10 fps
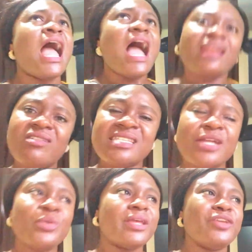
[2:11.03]
and I
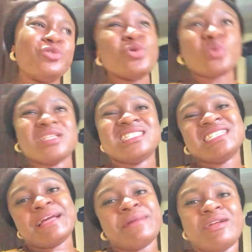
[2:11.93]
said, okay, you know what,
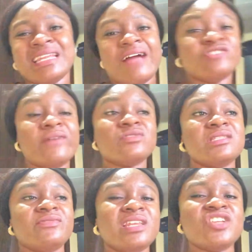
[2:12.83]
this time around I've traveled to
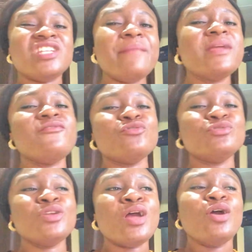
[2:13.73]
the village, let me
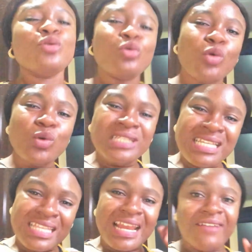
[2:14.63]
even Google
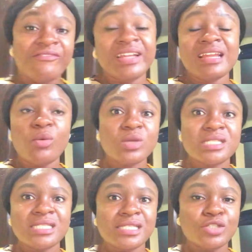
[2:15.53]
this thing and find out what
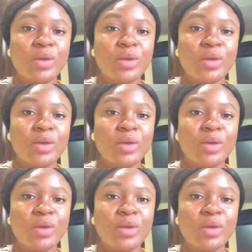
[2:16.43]
it is.